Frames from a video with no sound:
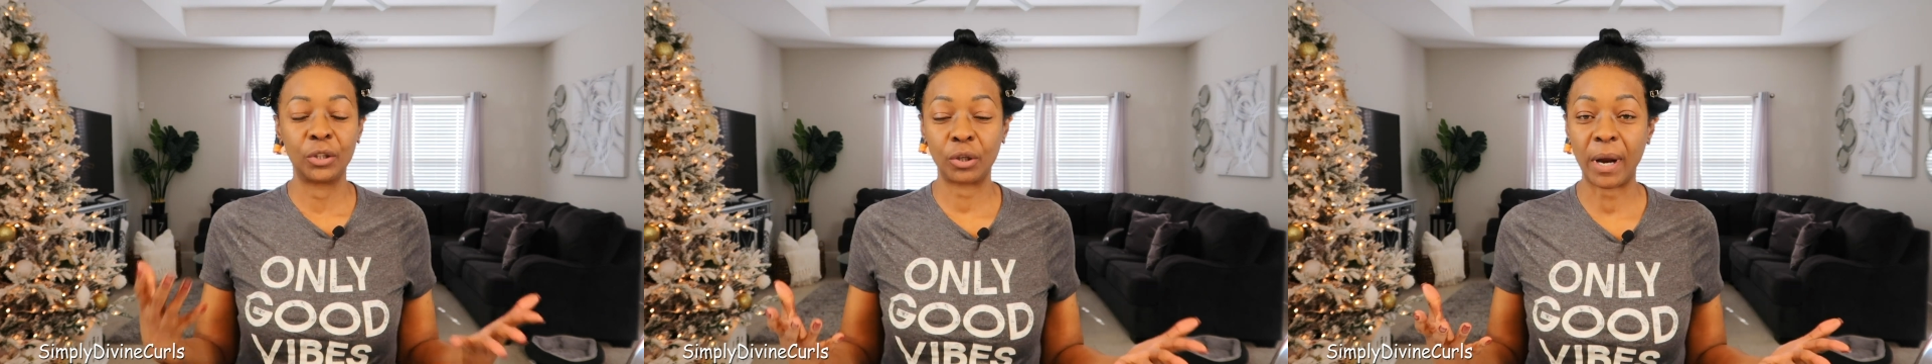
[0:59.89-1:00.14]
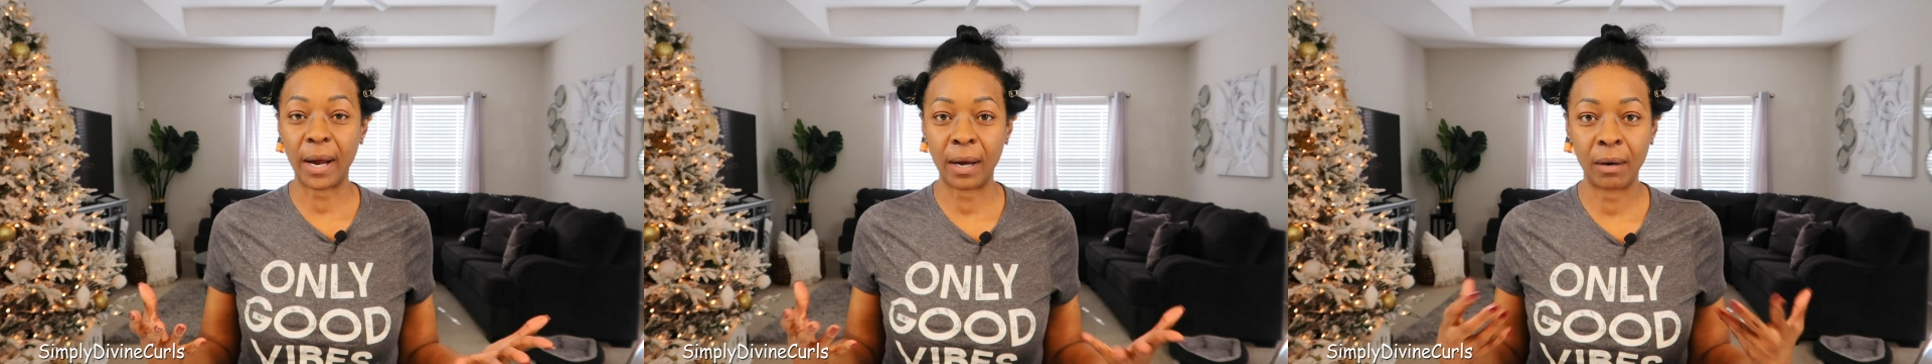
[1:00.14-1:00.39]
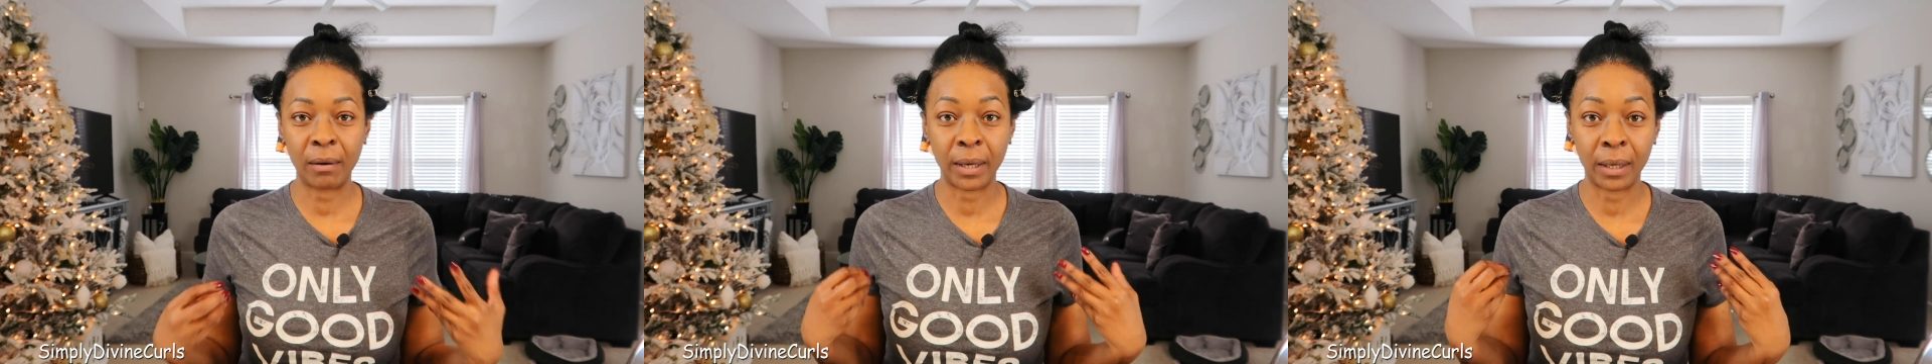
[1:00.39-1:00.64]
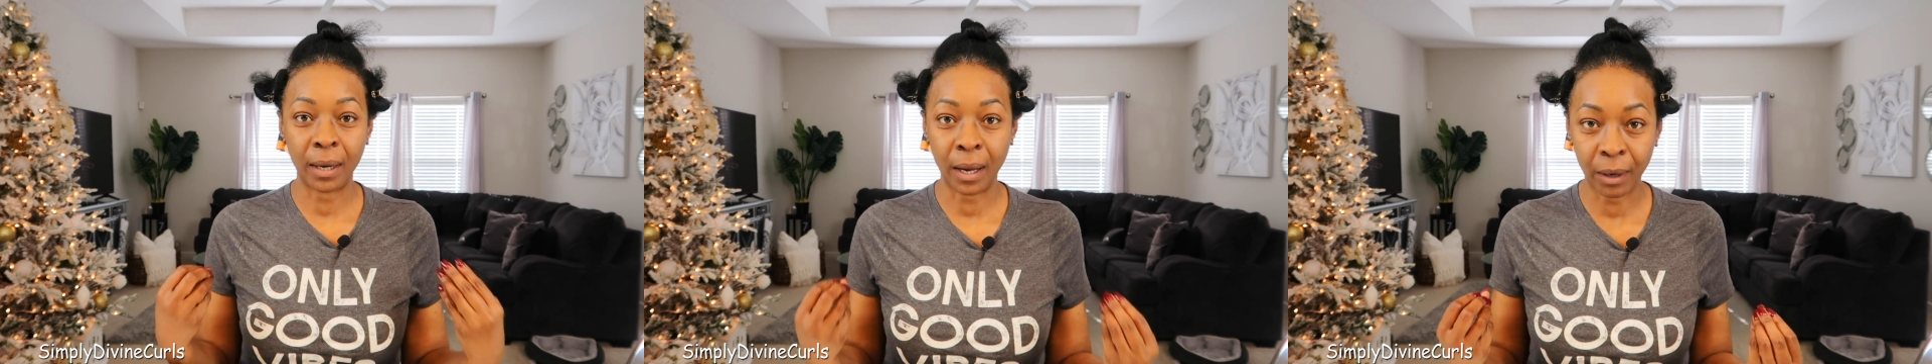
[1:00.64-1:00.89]
trial
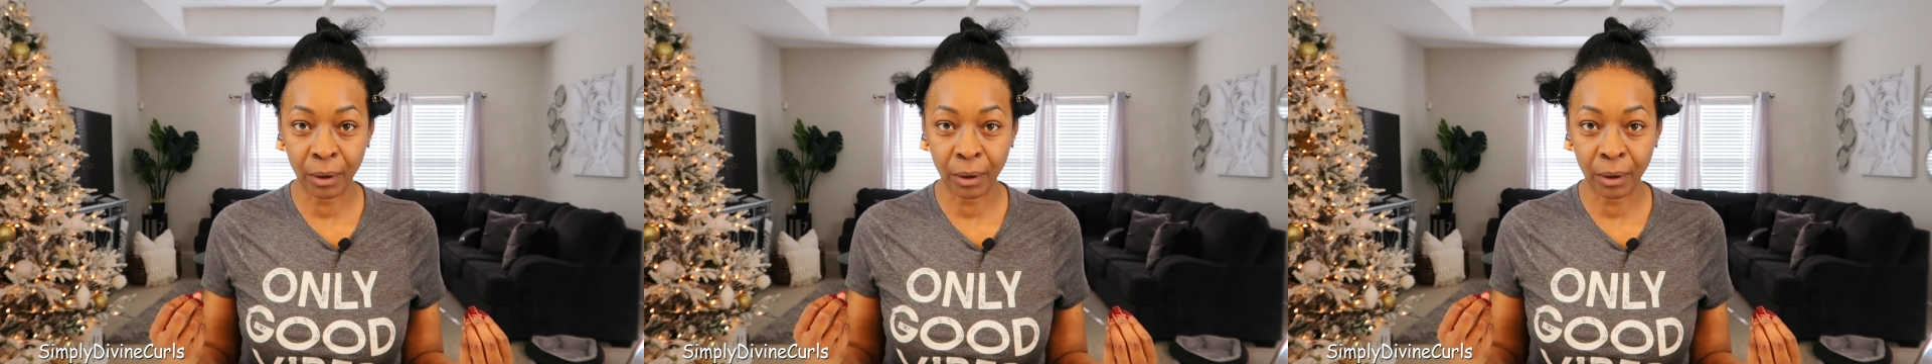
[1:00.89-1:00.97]
and